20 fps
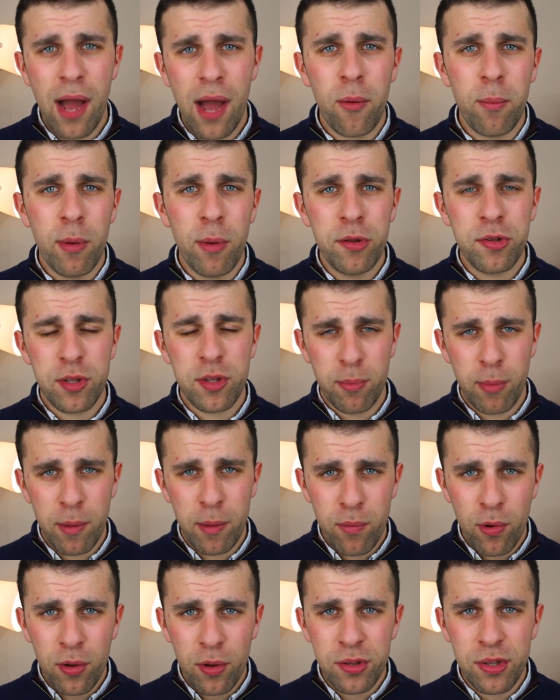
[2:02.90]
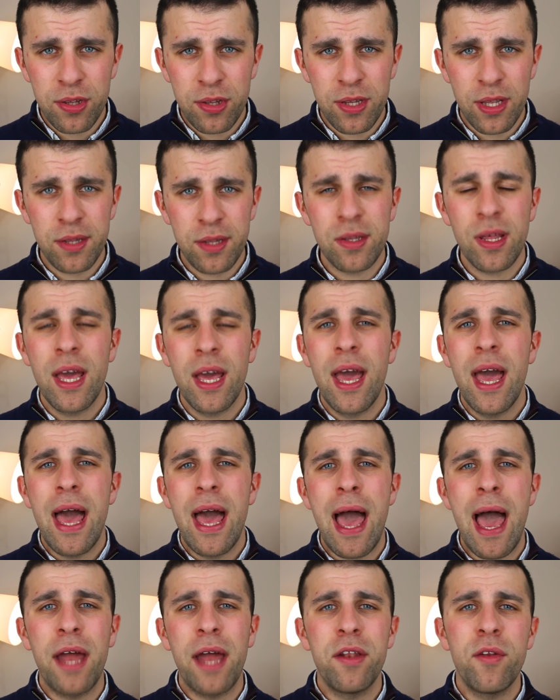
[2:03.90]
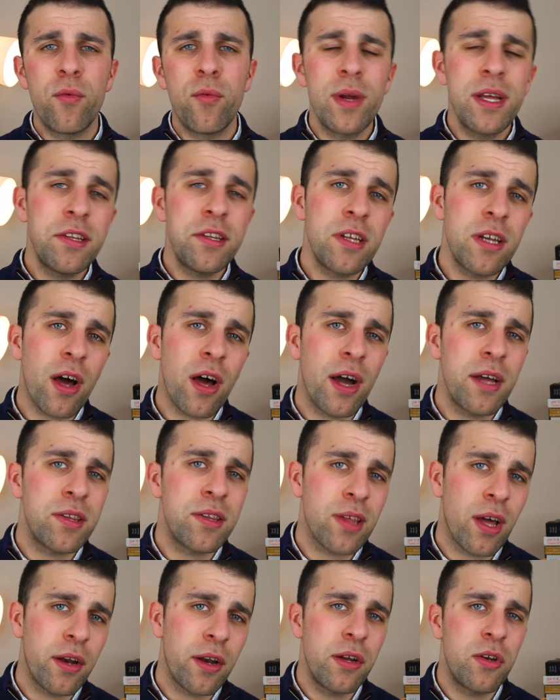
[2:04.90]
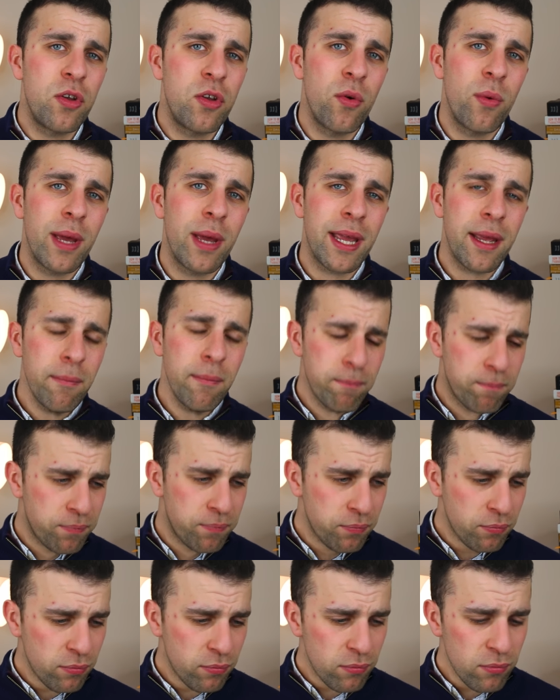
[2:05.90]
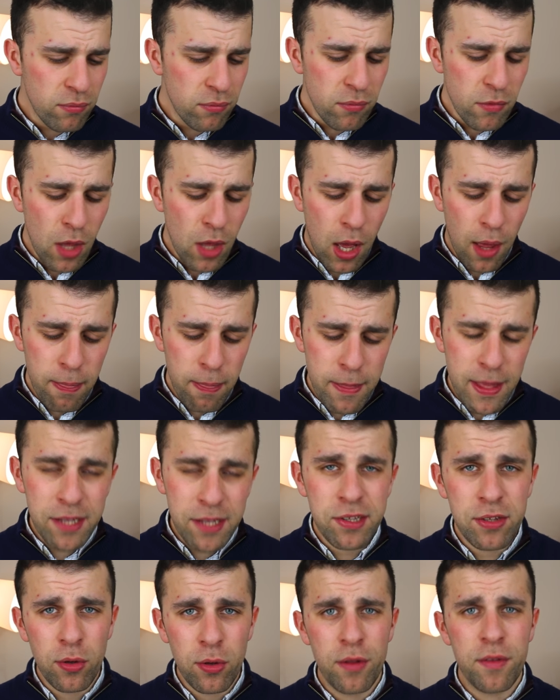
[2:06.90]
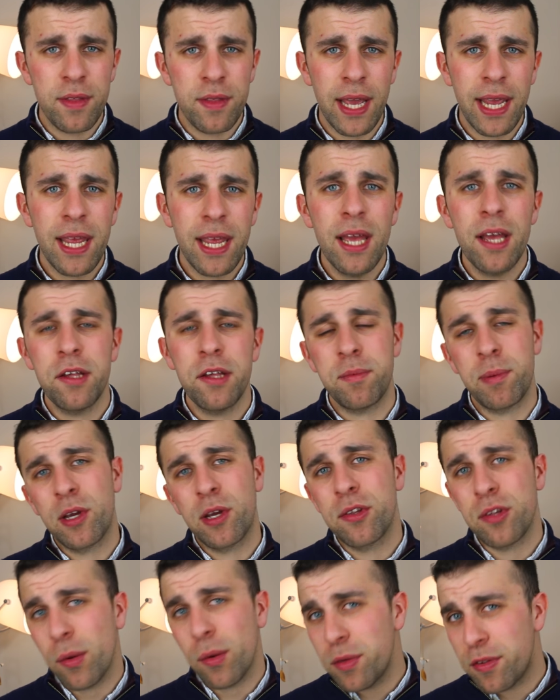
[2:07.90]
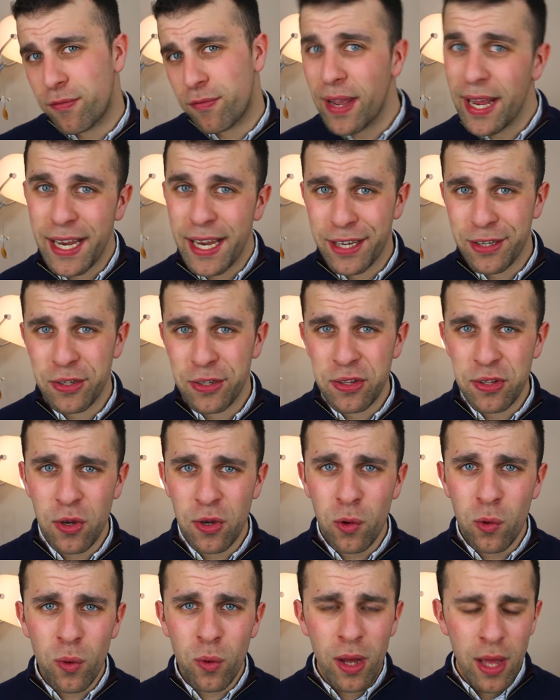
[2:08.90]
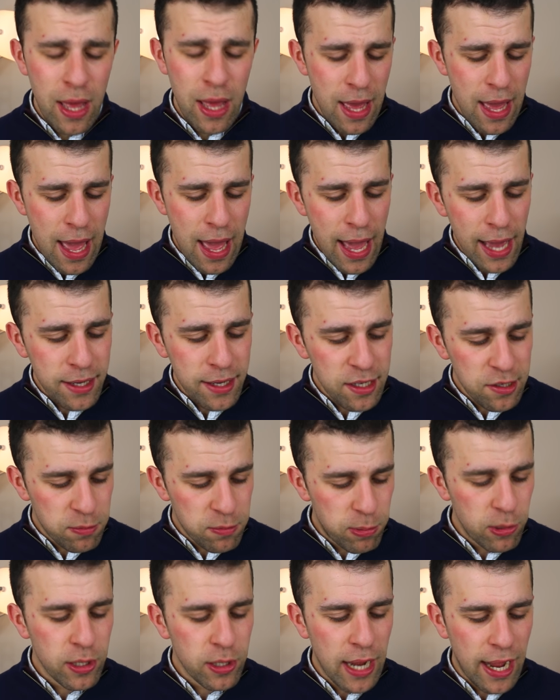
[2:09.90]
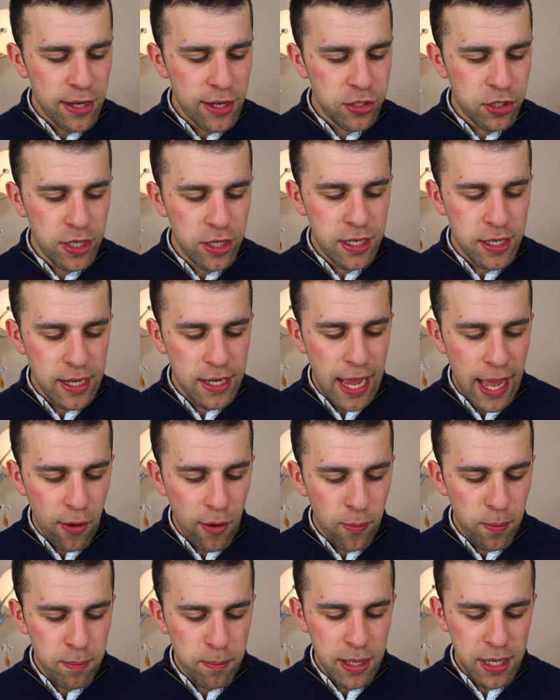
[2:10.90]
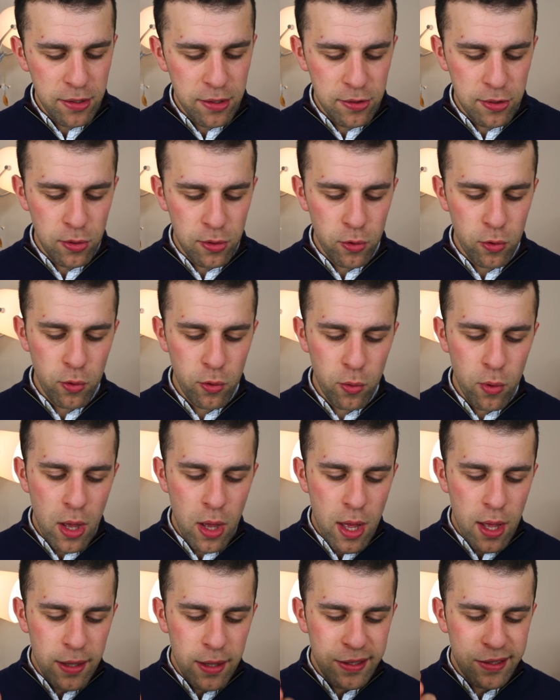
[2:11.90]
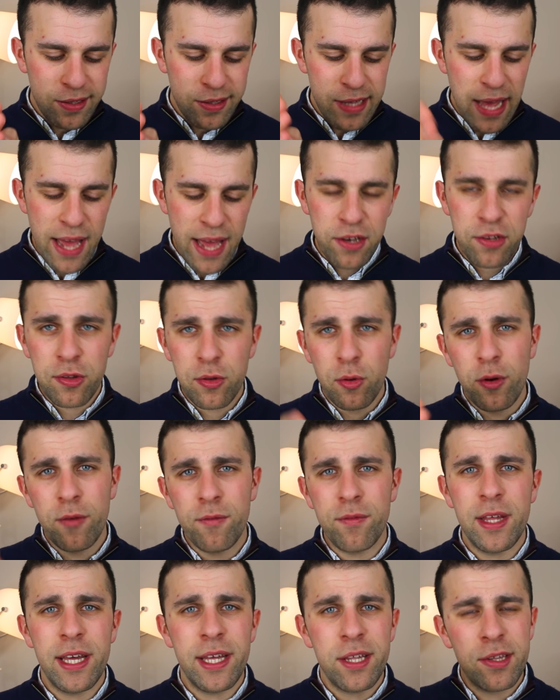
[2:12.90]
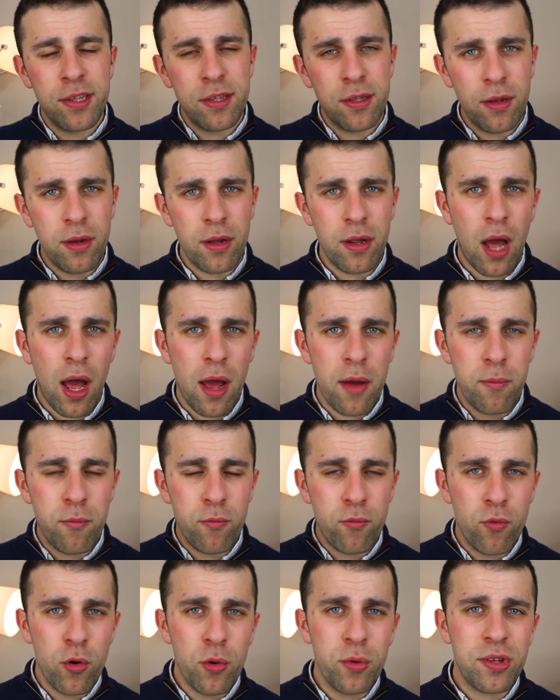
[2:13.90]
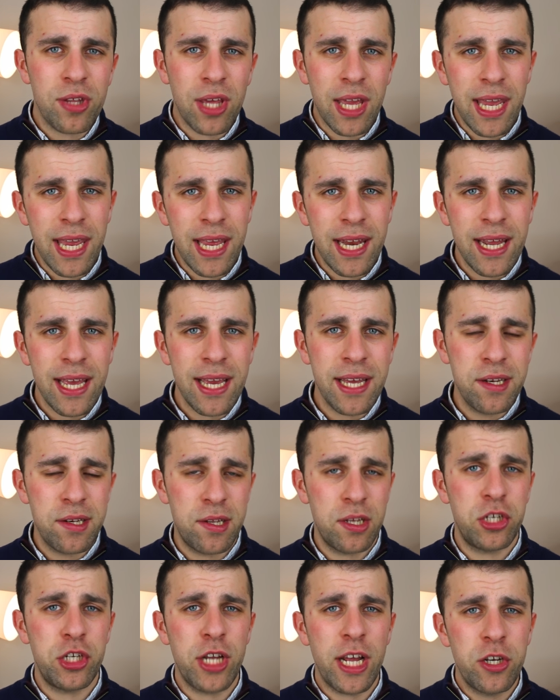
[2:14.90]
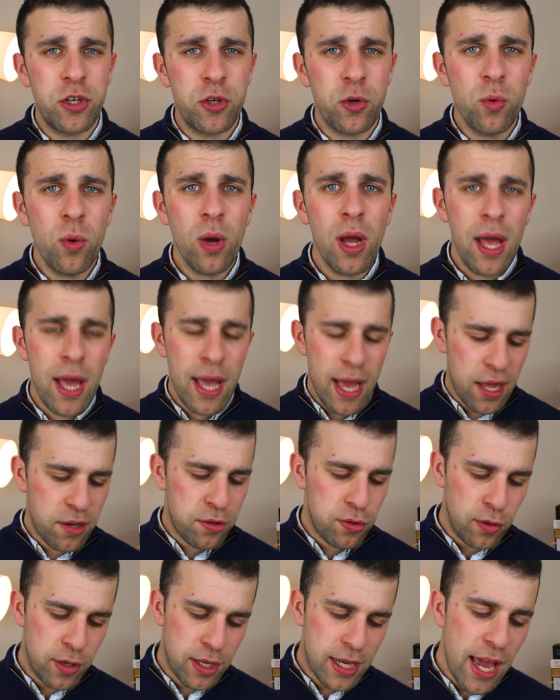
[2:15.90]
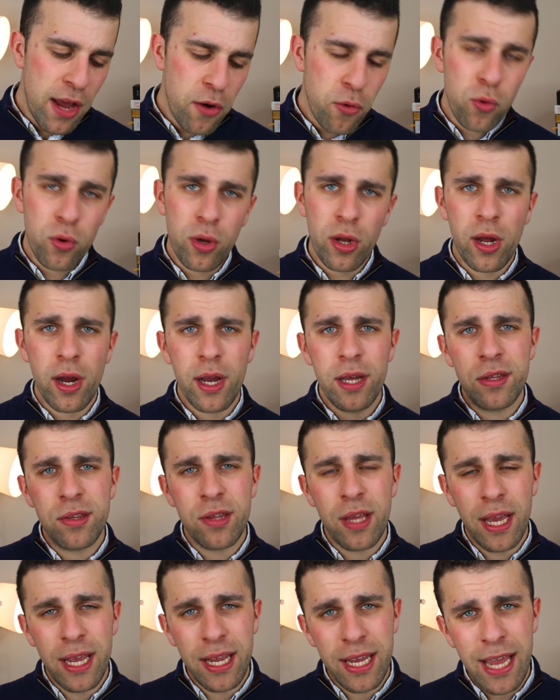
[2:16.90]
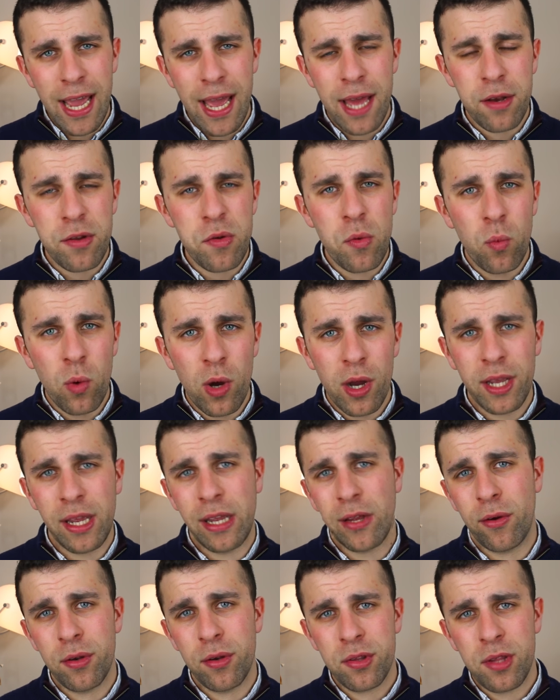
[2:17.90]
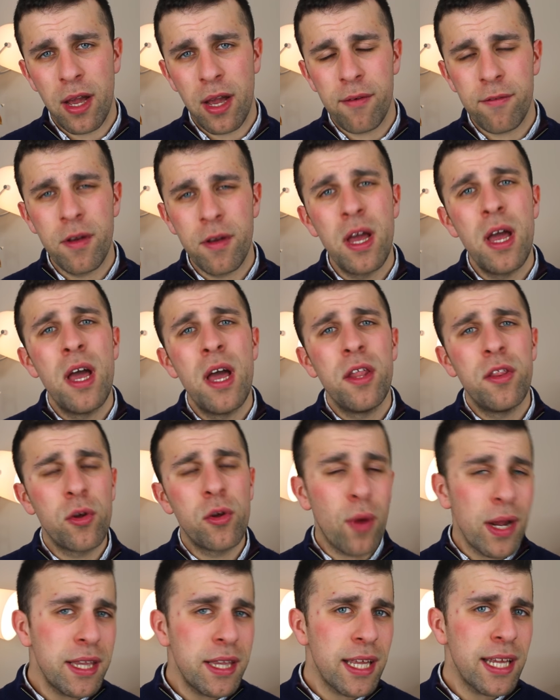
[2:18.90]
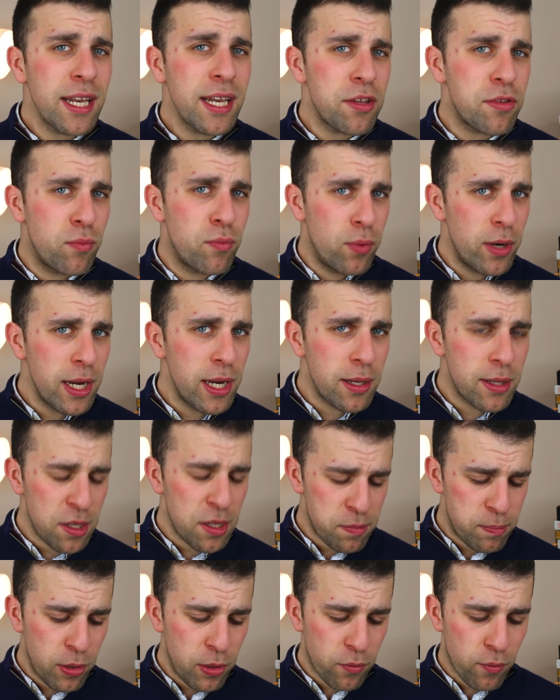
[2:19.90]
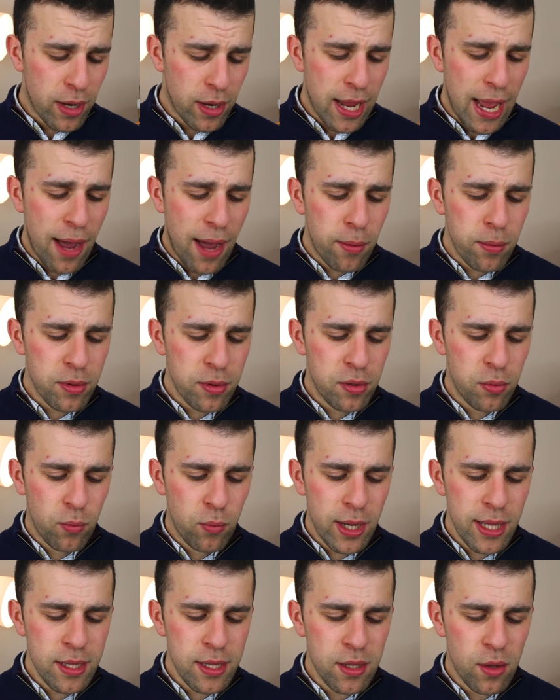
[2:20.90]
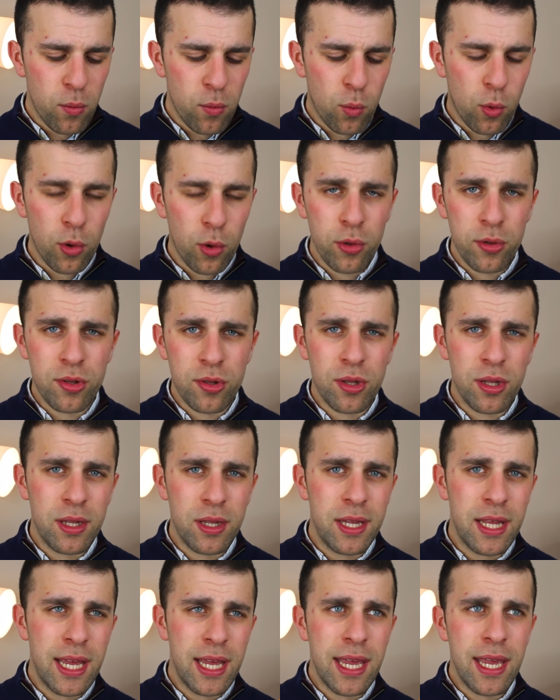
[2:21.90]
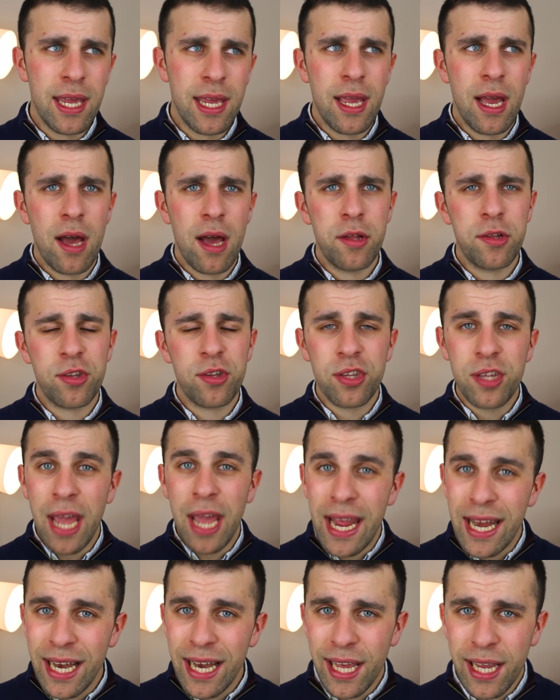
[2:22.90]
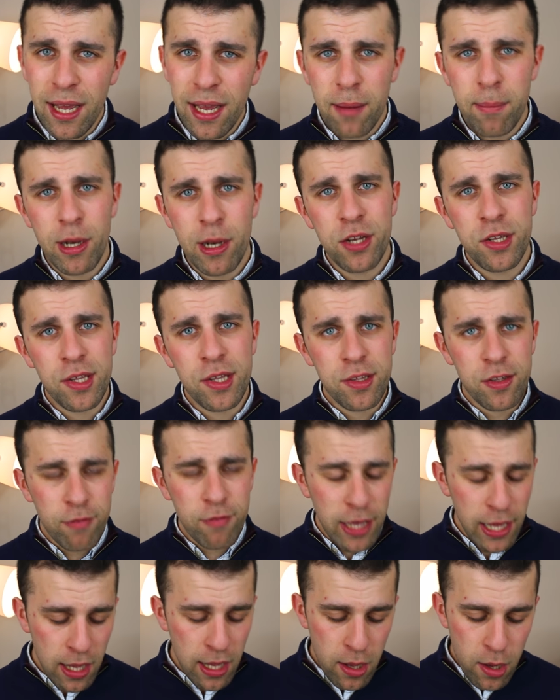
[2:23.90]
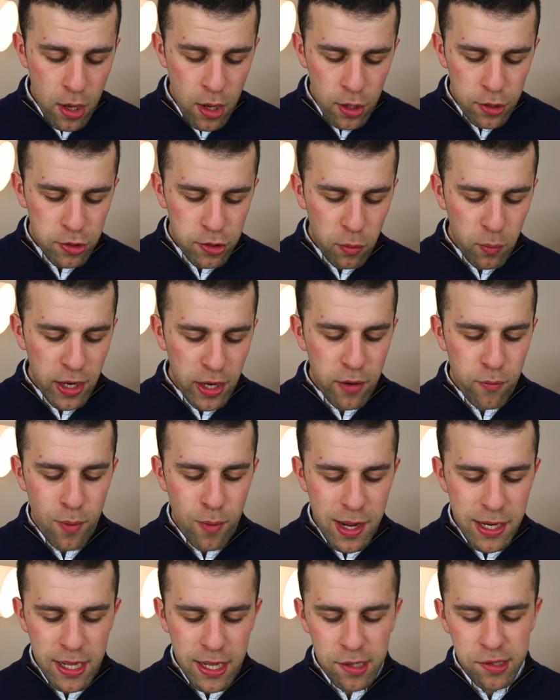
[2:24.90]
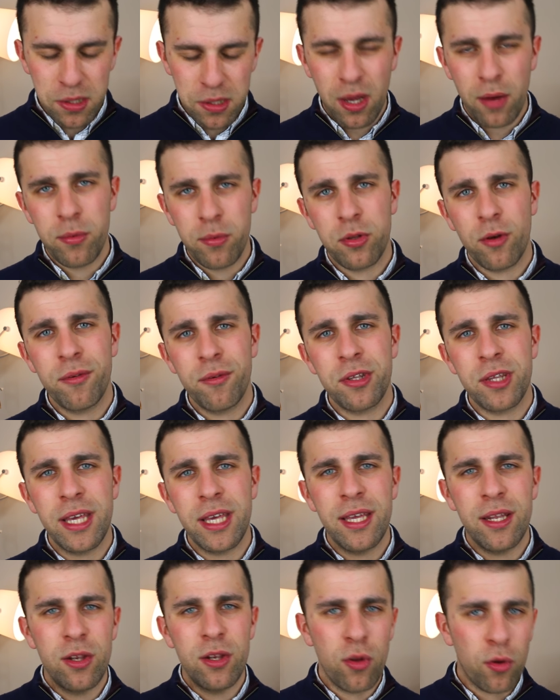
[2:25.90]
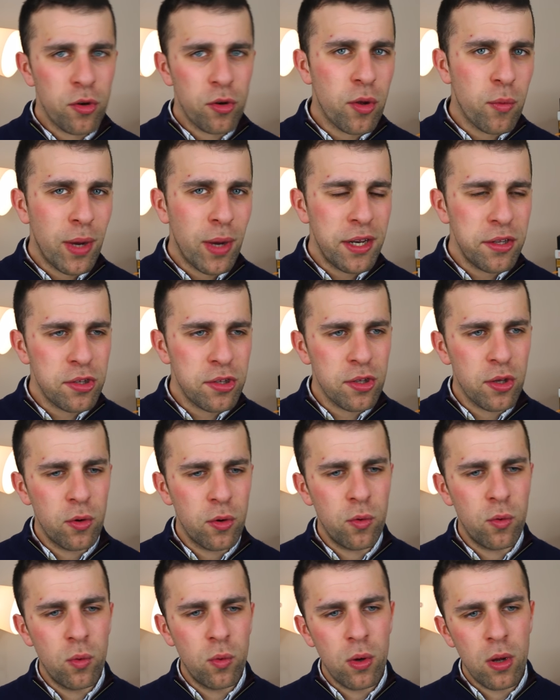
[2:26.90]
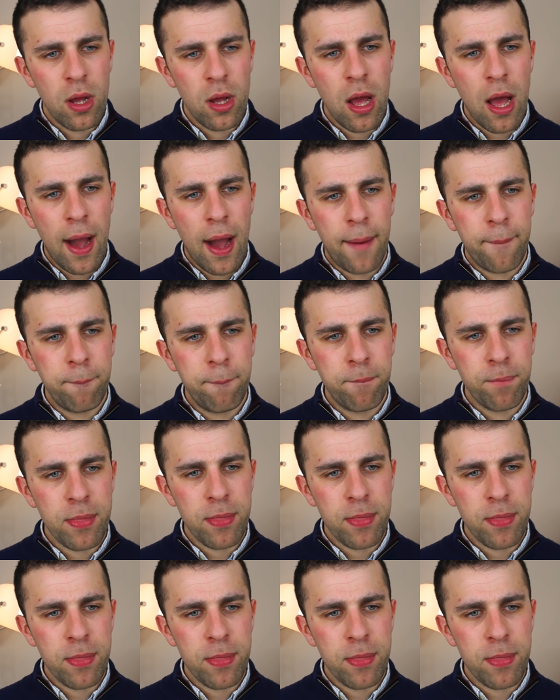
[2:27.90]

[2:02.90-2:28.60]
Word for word: out most of my processes. And the reason I started doing uh, this sort of thing is because I was failing in school, and this book actually did help me to set sort of this uh, routine into schedule and sort of get organized and get working on stuff. The great thing this really, this book really helped with was the scaling abilities of it. So when I read it, I was obviously not doing well in school, um,